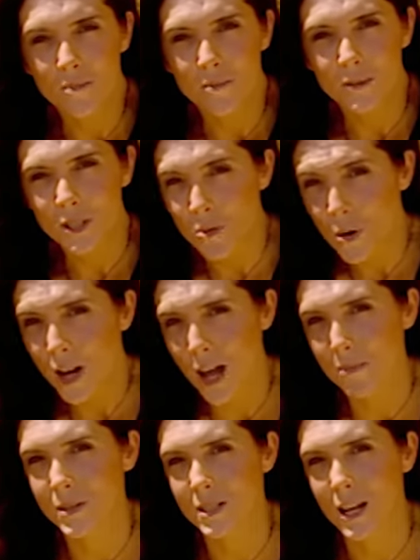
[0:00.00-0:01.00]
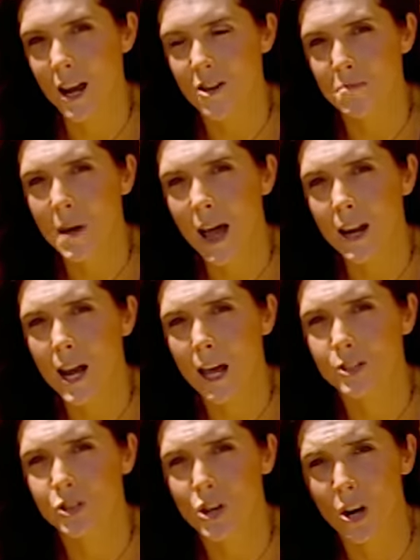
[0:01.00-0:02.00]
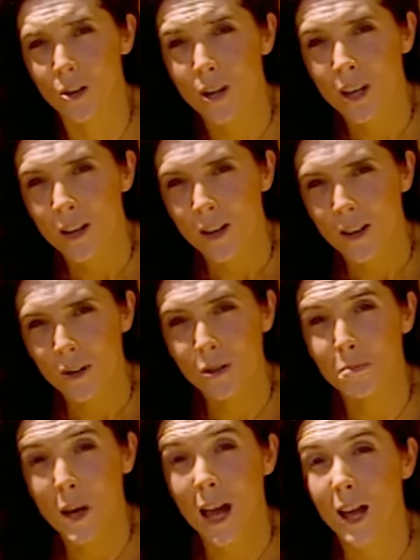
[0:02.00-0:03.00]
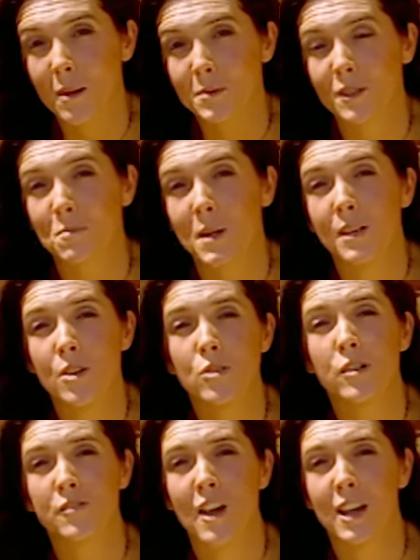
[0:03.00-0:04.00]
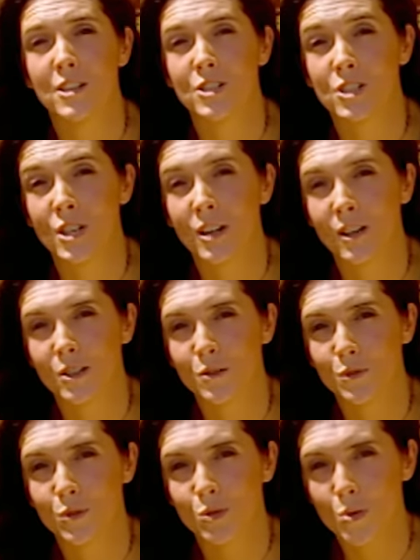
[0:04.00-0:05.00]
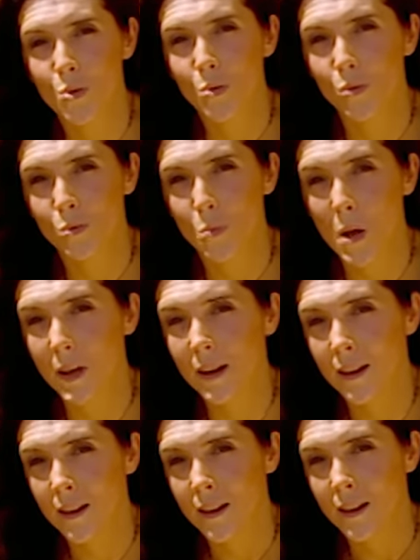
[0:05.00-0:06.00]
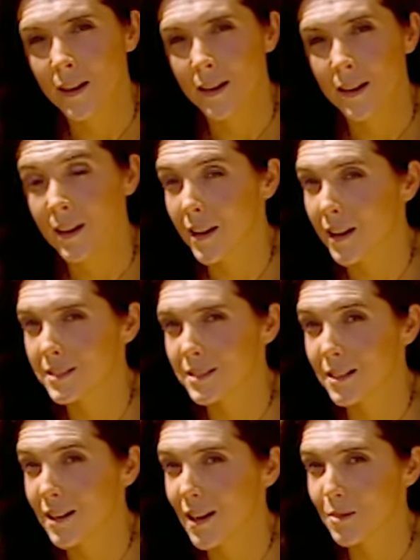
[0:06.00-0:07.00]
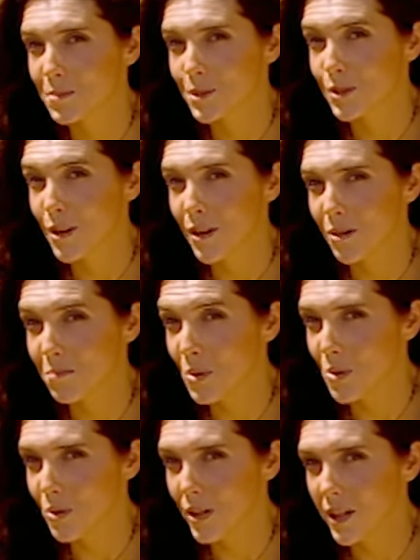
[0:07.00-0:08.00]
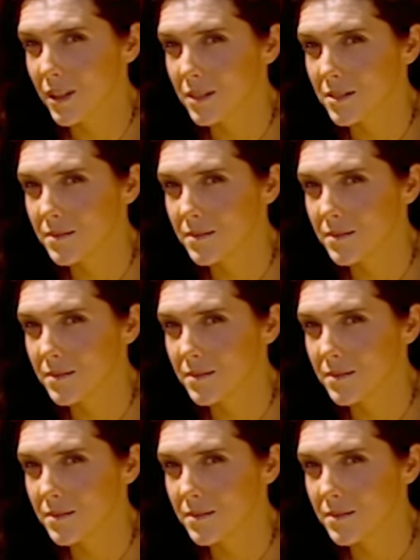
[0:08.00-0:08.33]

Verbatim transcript: So what happened here at Palaikastro could perhaps have been the revenge of scorned women against an upstart boy.